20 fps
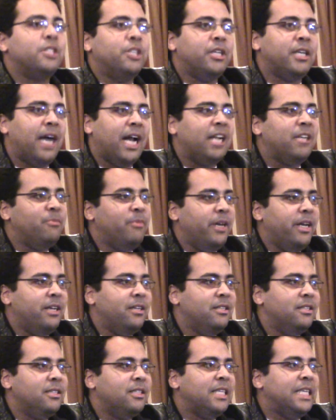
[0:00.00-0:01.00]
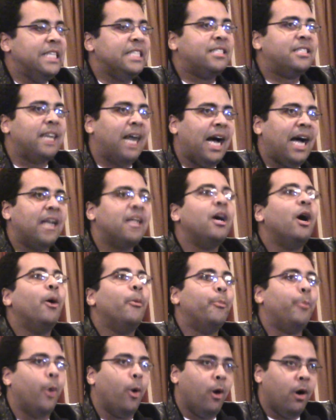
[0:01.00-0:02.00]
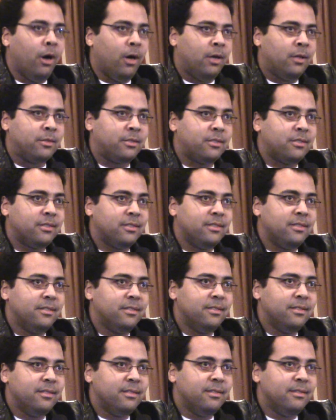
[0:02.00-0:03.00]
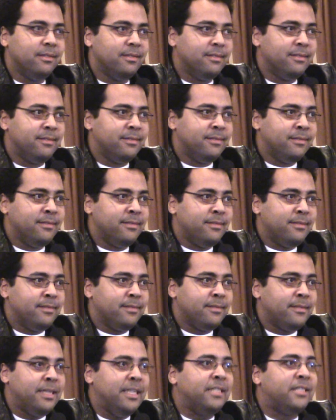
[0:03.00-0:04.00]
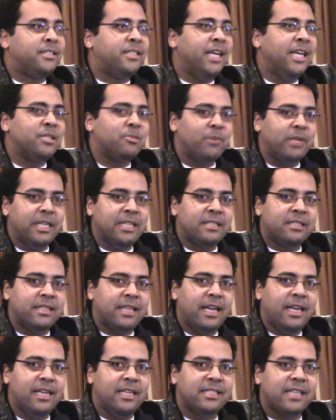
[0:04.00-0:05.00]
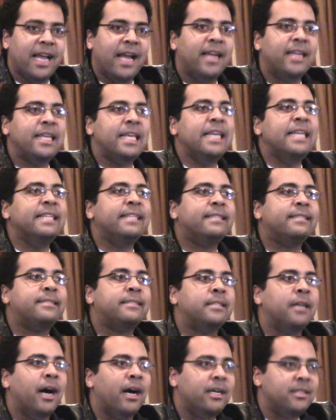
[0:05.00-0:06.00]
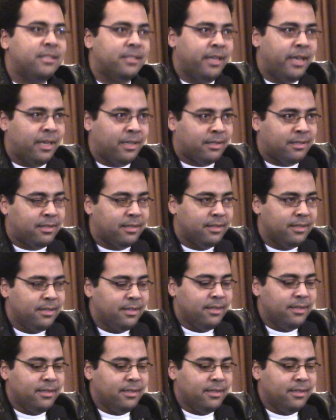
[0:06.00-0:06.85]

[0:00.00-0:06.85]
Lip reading: you gotta admit, he's got balls. He says what he says and he does it.